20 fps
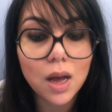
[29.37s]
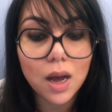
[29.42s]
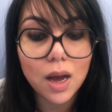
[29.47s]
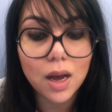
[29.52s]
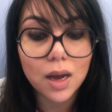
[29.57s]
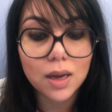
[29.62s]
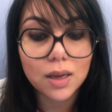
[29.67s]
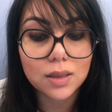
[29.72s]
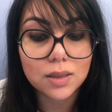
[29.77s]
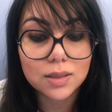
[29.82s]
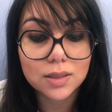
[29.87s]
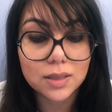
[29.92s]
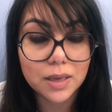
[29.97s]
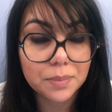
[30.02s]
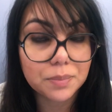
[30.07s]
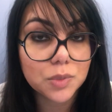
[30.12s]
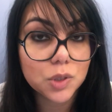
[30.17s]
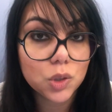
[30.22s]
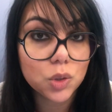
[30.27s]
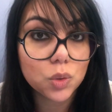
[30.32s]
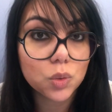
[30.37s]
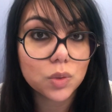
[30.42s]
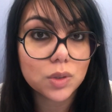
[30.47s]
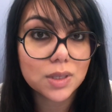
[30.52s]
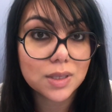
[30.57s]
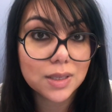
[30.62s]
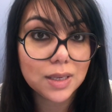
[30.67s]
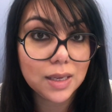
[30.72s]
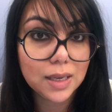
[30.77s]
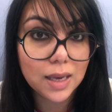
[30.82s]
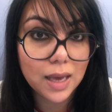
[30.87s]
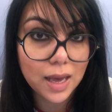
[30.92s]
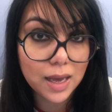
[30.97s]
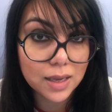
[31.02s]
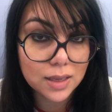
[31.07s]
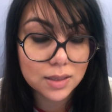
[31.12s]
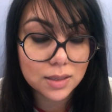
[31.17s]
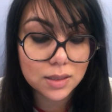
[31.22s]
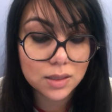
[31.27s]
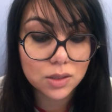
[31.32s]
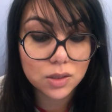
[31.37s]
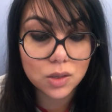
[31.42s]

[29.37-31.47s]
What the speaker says: the step 2 CS.